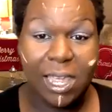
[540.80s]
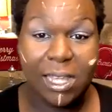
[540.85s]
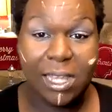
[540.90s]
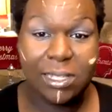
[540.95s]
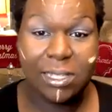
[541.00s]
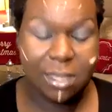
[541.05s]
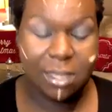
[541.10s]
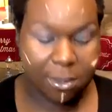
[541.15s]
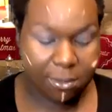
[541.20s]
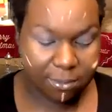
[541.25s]
like
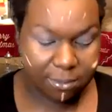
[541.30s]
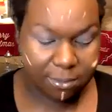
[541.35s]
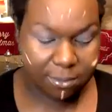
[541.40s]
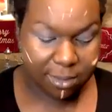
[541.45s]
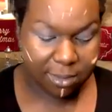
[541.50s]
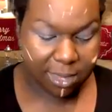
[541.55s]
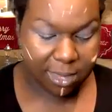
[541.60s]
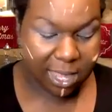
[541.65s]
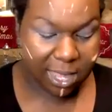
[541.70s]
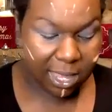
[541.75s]
so.
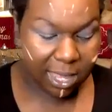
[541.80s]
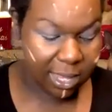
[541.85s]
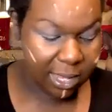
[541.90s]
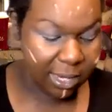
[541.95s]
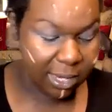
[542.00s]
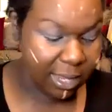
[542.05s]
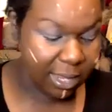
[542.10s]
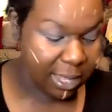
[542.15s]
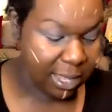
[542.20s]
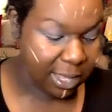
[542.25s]

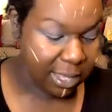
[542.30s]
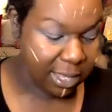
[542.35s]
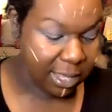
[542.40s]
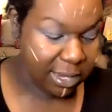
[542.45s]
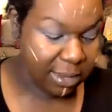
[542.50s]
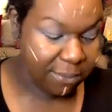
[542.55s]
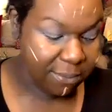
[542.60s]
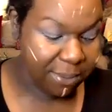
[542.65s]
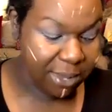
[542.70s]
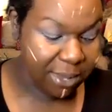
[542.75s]
And
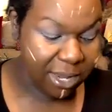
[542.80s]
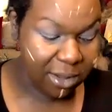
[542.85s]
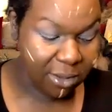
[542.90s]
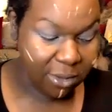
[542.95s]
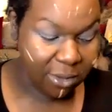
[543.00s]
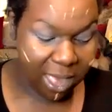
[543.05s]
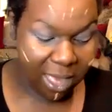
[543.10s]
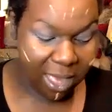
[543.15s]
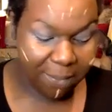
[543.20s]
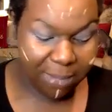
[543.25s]
depending
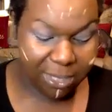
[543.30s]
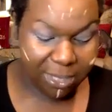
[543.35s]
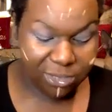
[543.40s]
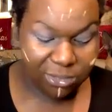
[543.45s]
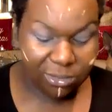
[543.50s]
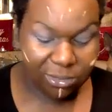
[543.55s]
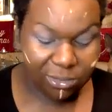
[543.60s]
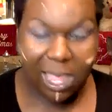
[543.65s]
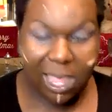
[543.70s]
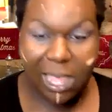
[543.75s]
on how much
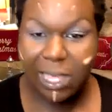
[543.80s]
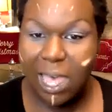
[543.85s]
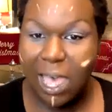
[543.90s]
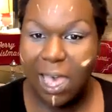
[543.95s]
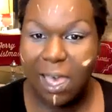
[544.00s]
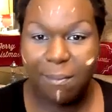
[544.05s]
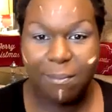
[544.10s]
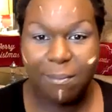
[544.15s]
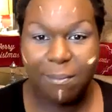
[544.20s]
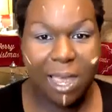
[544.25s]
you like,
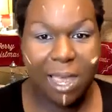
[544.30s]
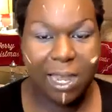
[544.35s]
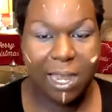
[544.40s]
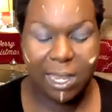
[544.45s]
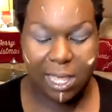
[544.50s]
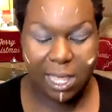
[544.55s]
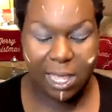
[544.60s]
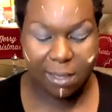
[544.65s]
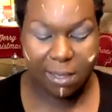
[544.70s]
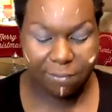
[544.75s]
I'm not
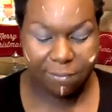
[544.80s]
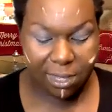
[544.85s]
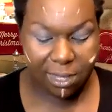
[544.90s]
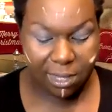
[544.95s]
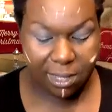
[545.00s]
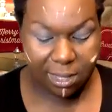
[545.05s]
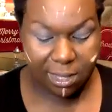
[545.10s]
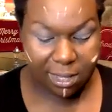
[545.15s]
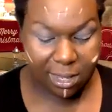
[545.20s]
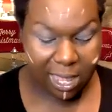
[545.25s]
a
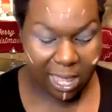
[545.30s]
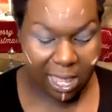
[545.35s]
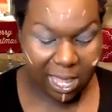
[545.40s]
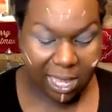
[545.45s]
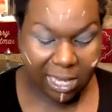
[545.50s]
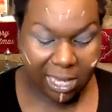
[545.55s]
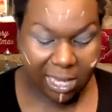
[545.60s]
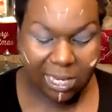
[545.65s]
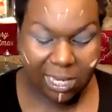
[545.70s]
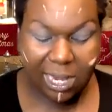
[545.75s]
heavy
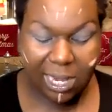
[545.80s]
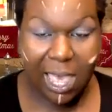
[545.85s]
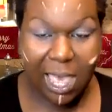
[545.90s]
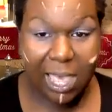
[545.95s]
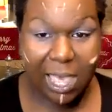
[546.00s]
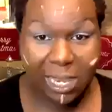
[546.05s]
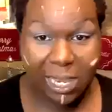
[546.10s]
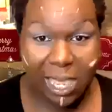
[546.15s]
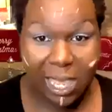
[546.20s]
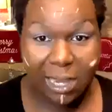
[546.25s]
handed
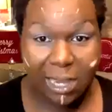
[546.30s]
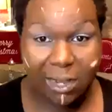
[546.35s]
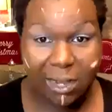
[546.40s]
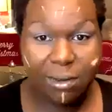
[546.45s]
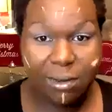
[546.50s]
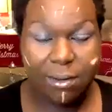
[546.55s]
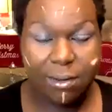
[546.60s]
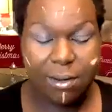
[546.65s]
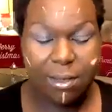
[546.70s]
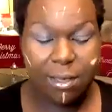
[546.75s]

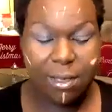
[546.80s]
highlighter.